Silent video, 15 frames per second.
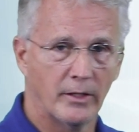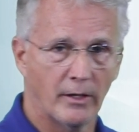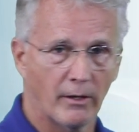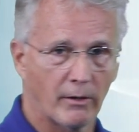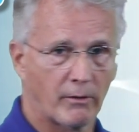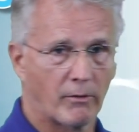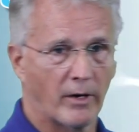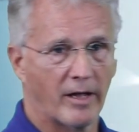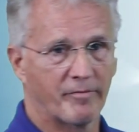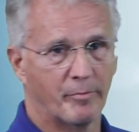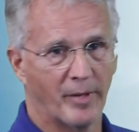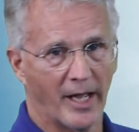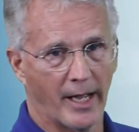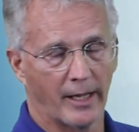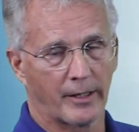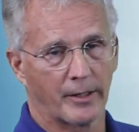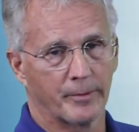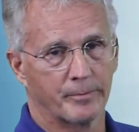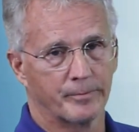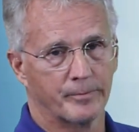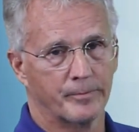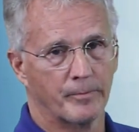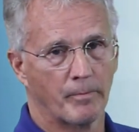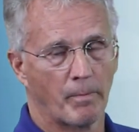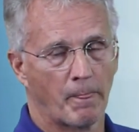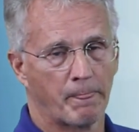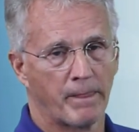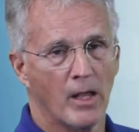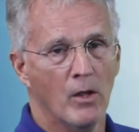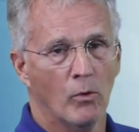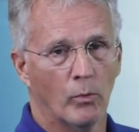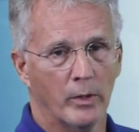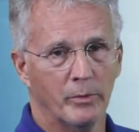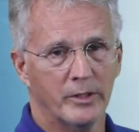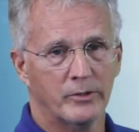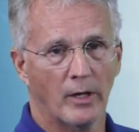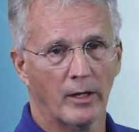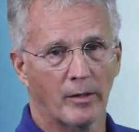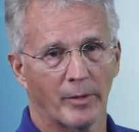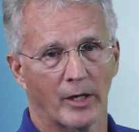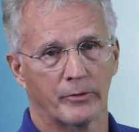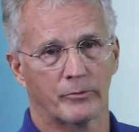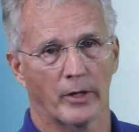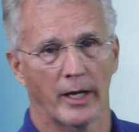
the aircraft back. When we talk about